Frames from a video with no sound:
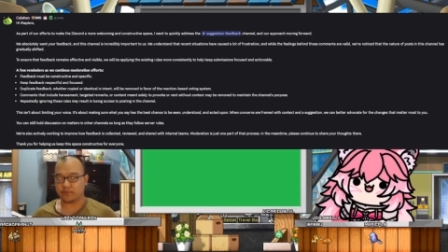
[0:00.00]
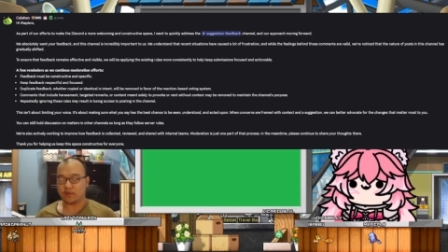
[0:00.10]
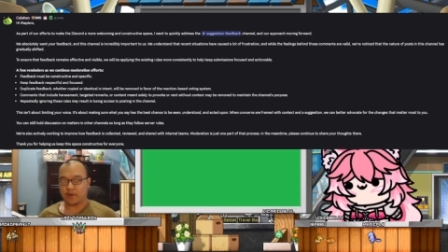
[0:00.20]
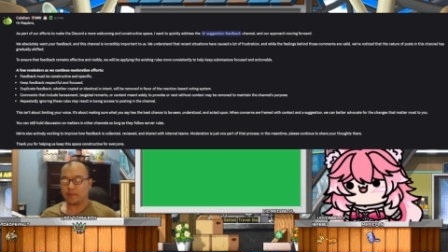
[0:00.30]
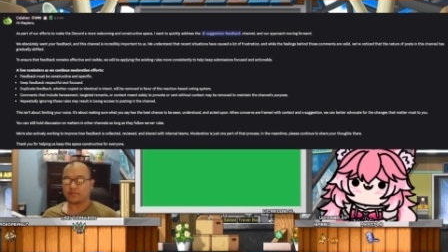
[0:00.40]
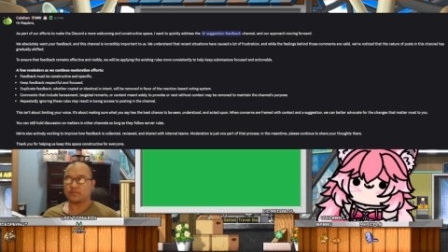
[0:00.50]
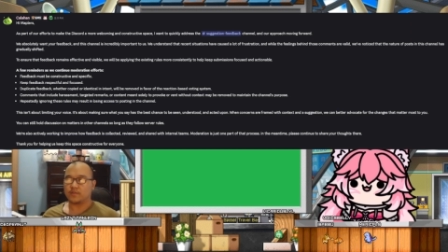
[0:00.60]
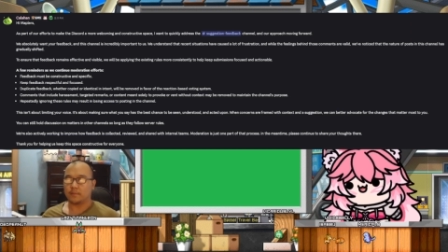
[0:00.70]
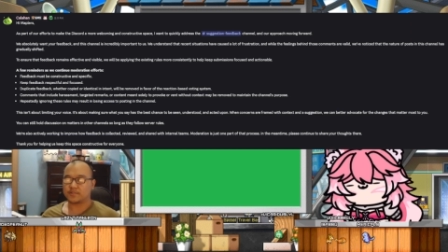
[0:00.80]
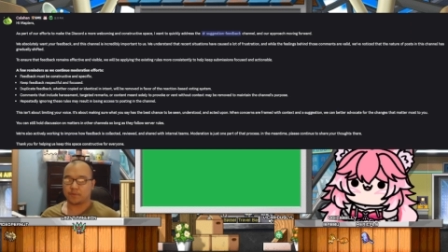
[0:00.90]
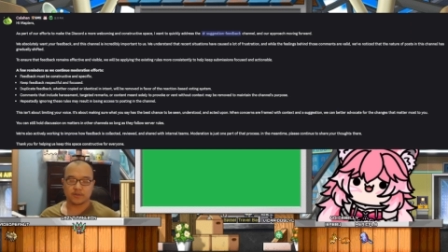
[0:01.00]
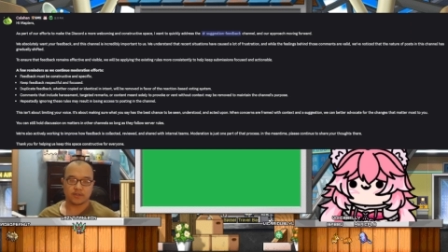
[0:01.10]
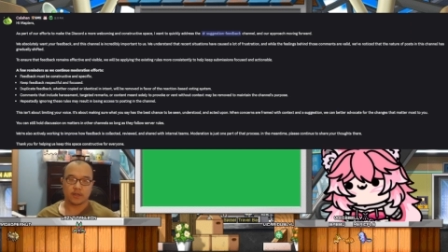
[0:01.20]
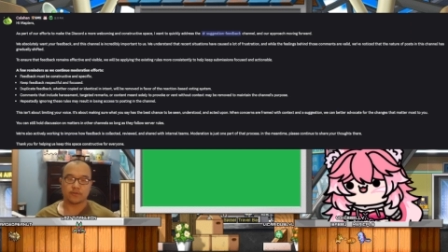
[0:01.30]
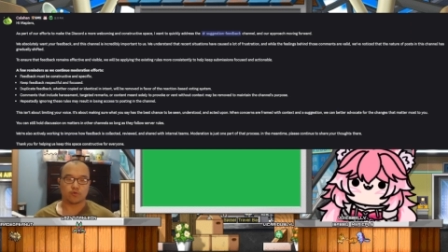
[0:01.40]
if I'm not the dumbest
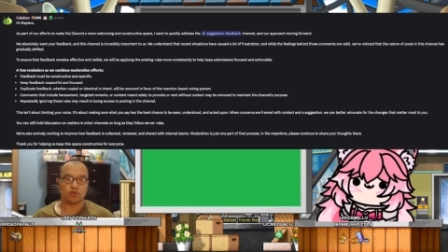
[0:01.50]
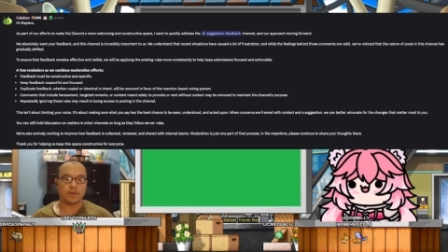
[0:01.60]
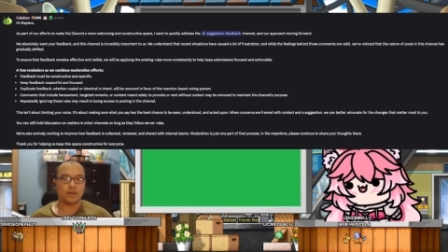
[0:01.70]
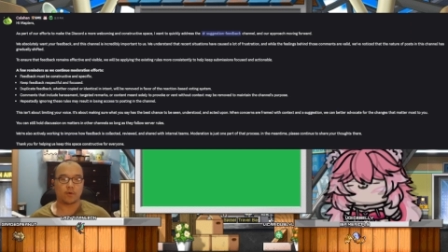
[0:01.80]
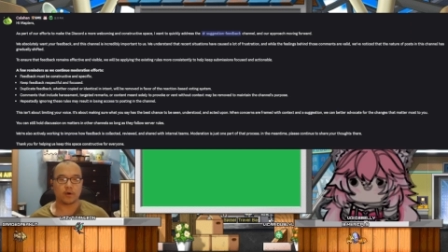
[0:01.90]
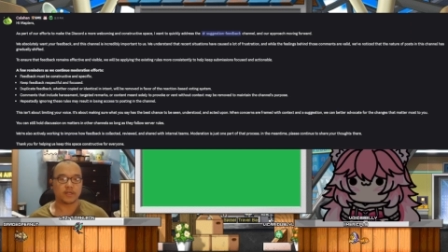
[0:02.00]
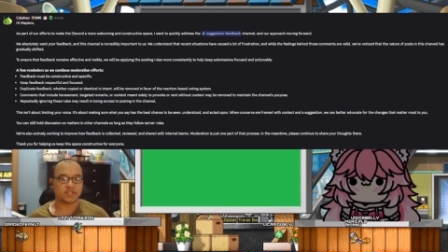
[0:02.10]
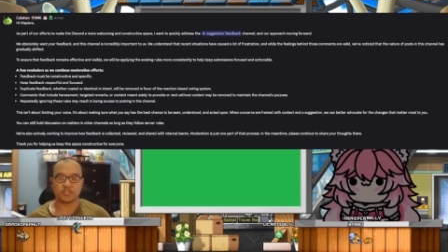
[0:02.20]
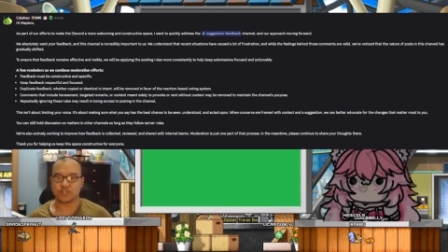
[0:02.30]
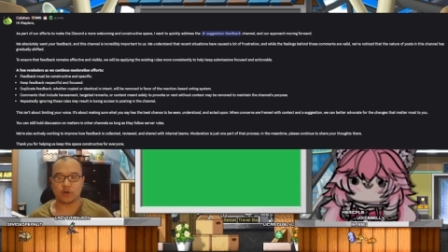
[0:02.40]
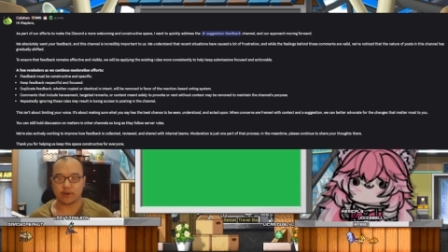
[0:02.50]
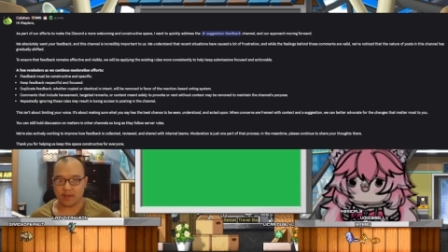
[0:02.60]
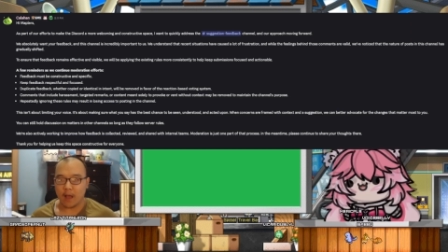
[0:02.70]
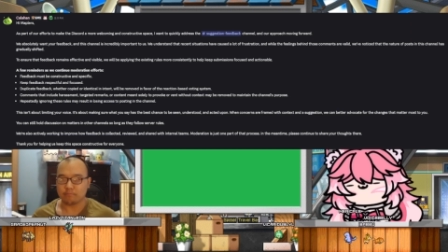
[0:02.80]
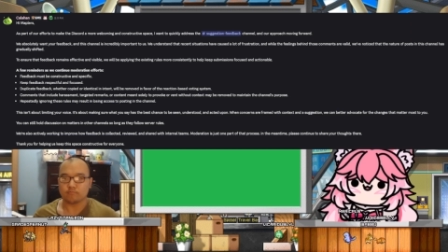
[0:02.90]
person in the room anymore, it's
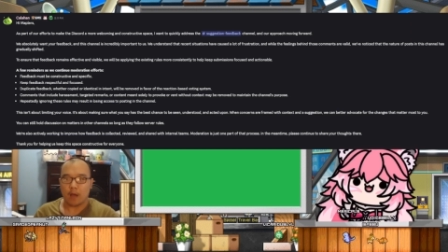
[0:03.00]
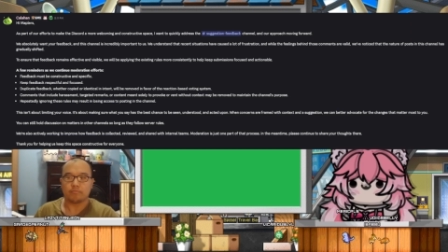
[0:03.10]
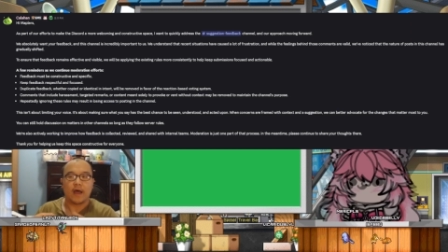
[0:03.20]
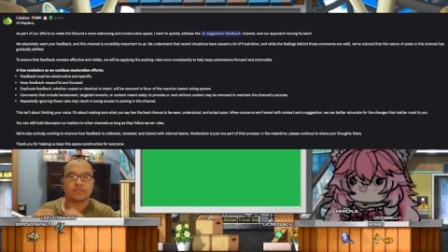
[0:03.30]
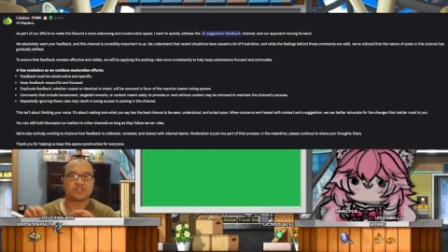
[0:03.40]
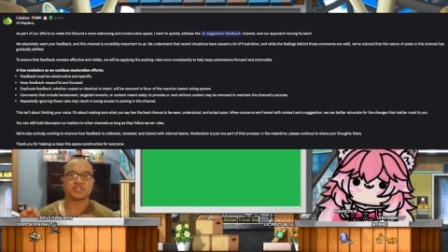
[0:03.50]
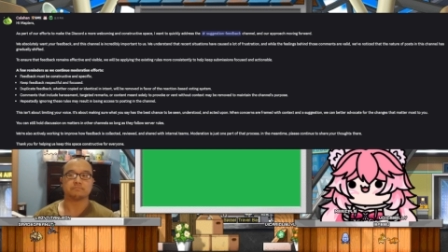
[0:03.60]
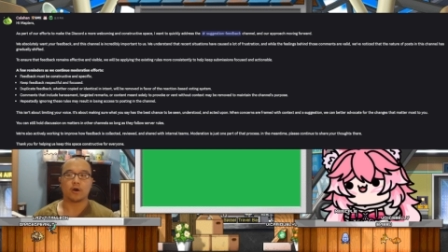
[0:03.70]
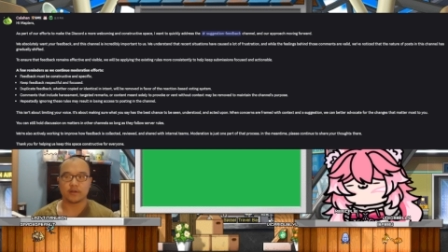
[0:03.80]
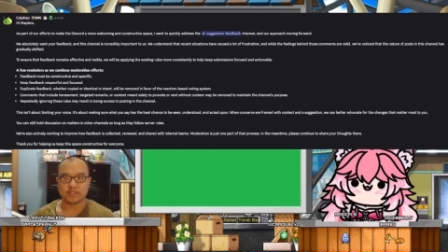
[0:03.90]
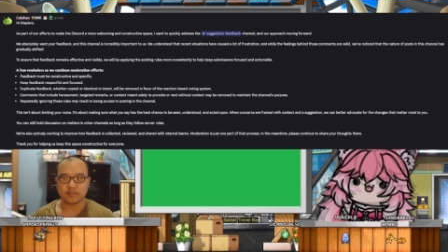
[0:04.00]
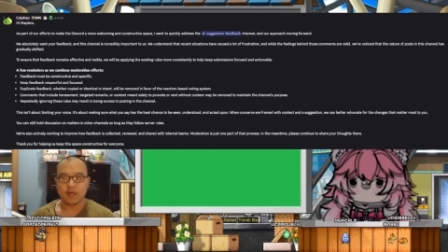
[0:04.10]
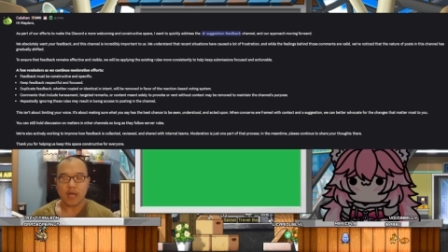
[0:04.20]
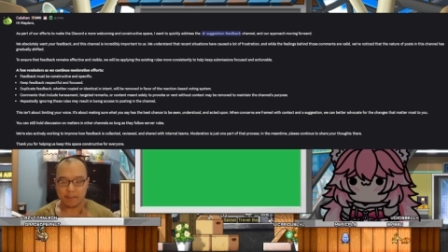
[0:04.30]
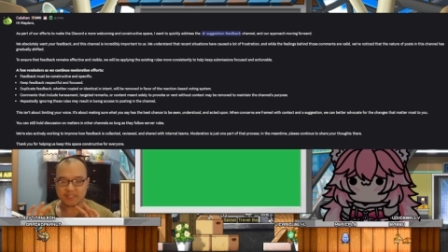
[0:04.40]
concerning. I'm not the smartest.
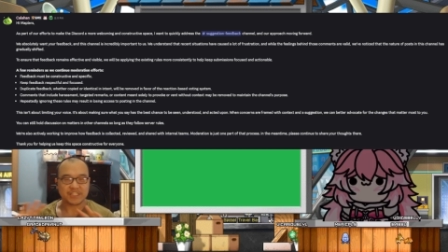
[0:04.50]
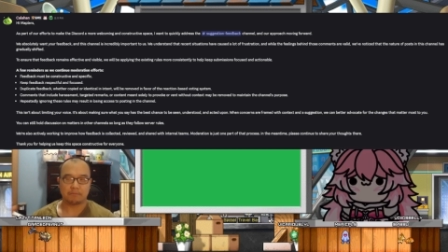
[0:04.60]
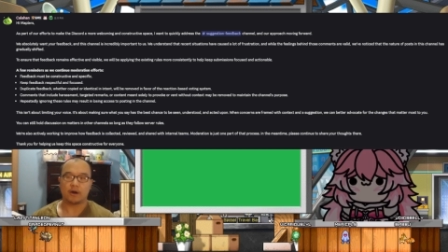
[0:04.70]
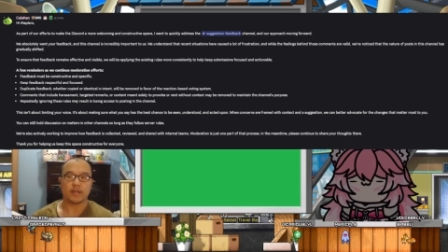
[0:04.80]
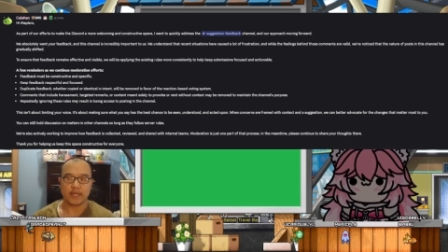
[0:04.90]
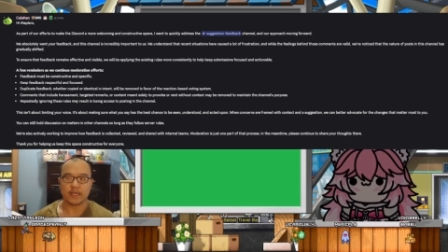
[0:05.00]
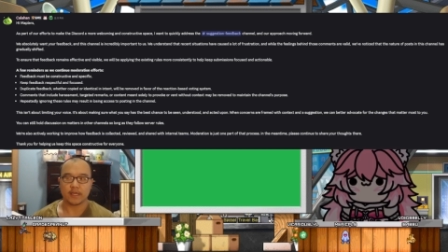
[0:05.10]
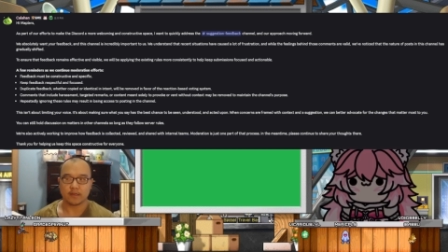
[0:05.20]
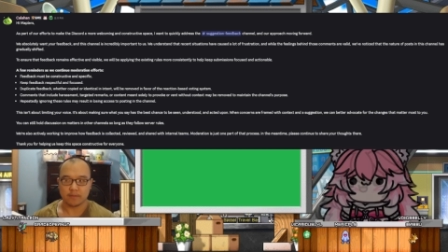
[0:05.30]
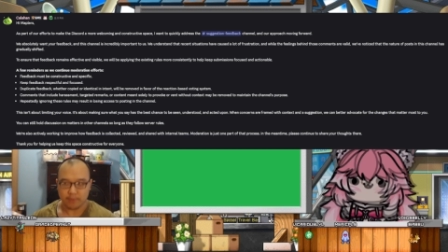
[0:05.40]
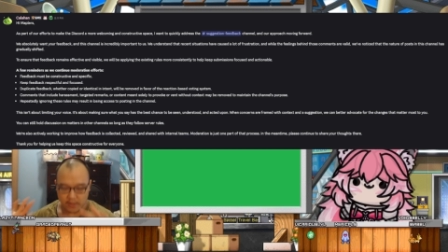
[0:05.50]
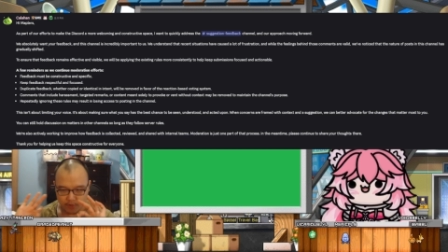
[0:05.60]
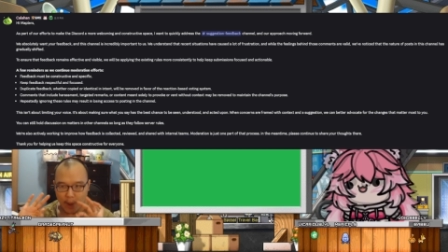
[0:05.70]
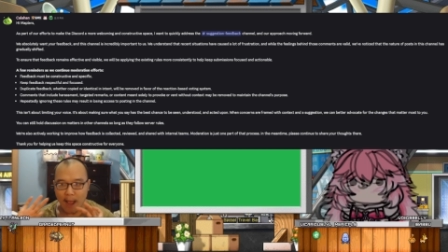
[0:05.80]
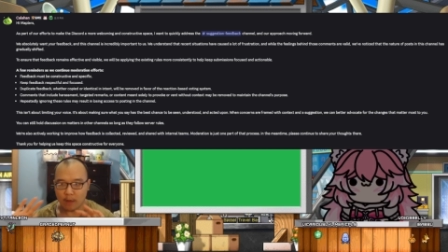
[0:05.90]
I'm a smart idiot, but if
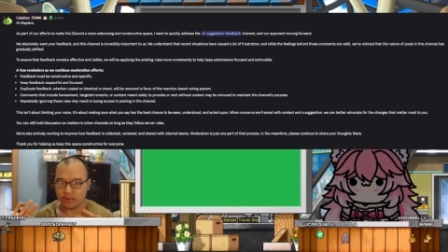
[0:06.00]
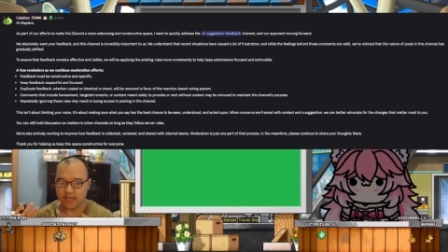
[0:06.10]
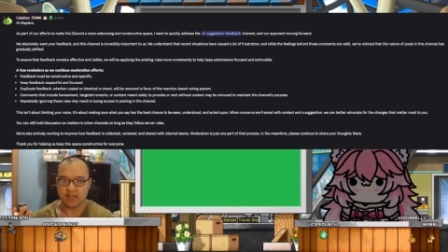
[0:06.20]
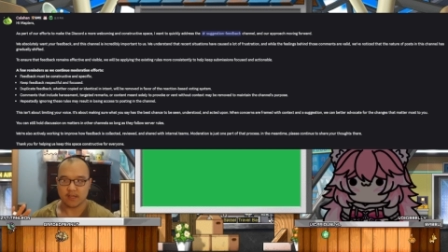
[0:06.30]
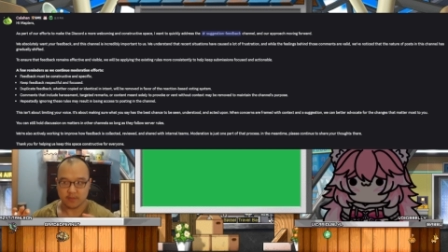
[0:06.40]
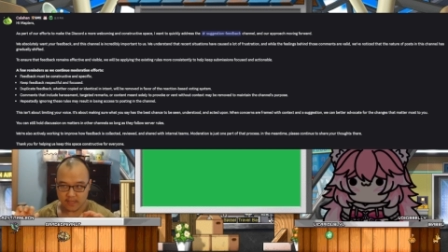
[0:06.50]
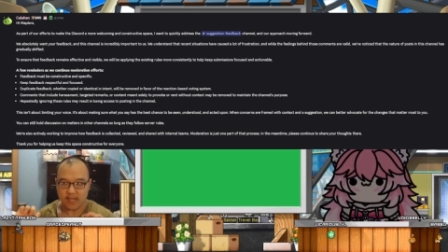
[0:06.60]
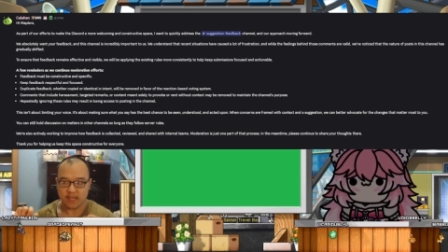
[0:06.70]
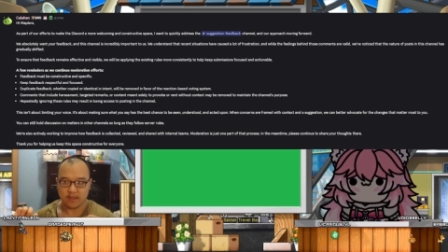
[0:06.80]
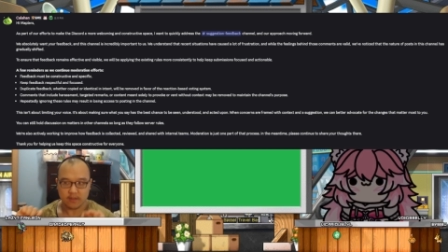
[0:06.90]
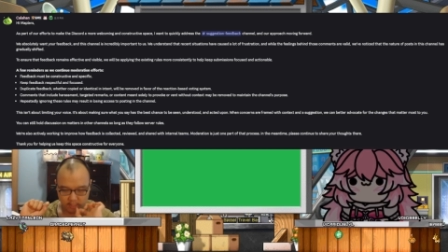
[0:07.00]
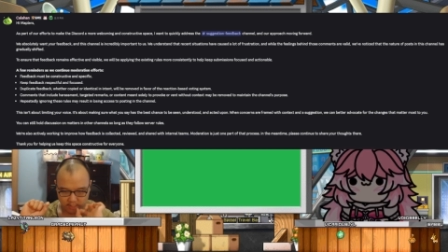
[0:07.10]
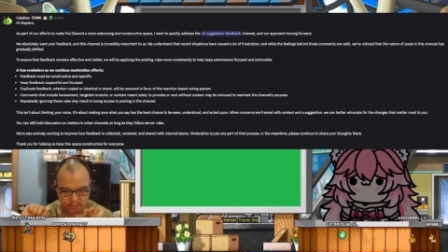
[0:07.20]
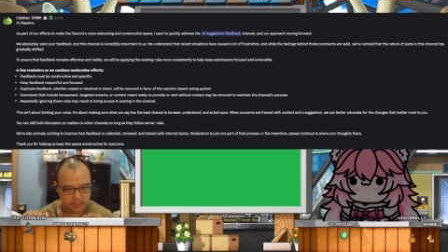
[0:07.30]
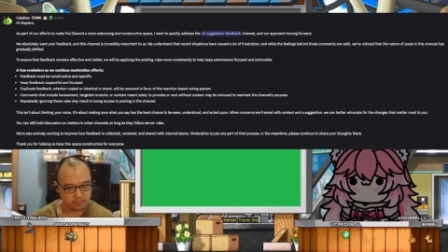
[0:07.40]
you out idiot the idiot,
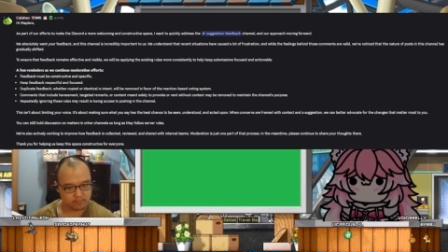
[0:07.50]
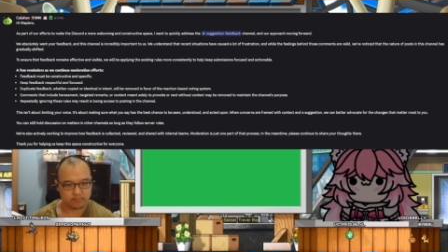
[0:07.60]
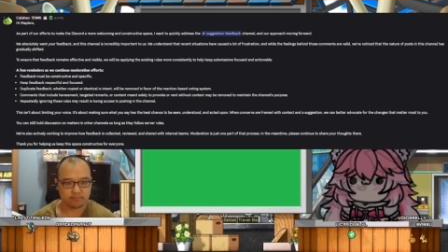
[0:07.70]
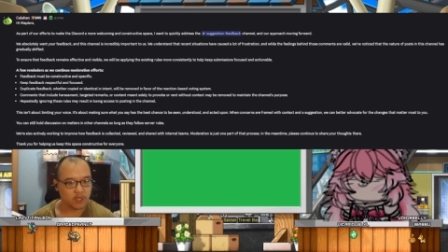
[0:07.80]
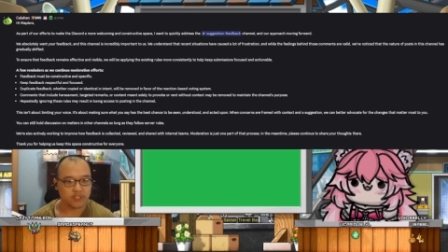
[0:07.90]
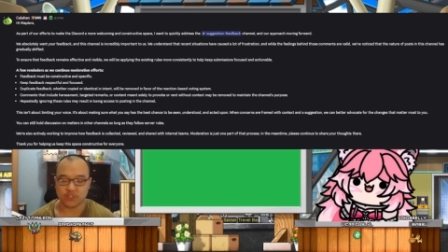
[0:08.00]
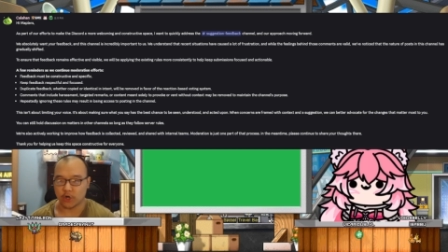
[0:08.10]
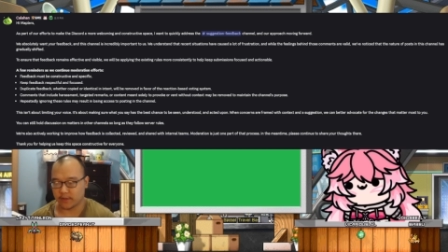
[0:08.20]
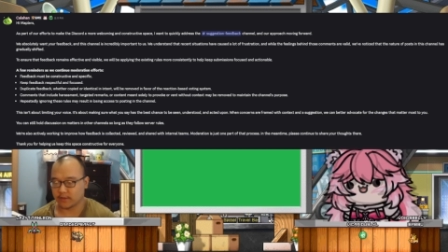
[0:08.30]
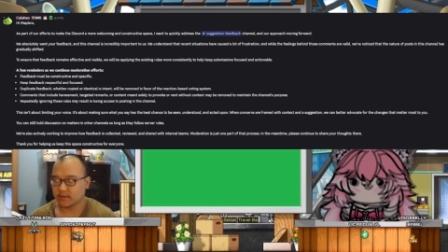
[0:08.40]
it's concerning.